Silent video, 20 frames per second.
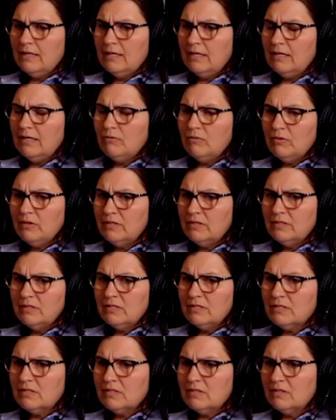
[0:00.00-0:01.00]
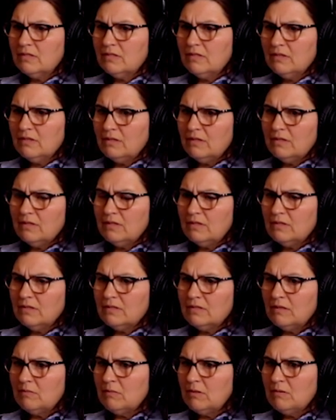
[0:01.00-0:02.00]
It was
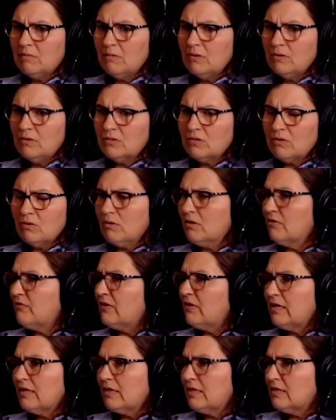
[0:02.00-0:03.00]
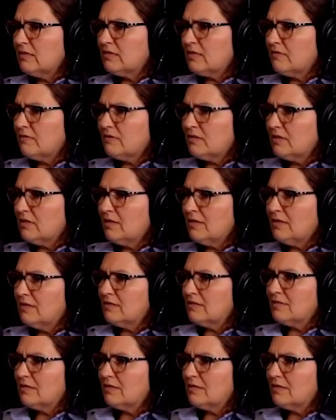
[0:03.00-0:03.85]
some of the most horrifying things I've seen, and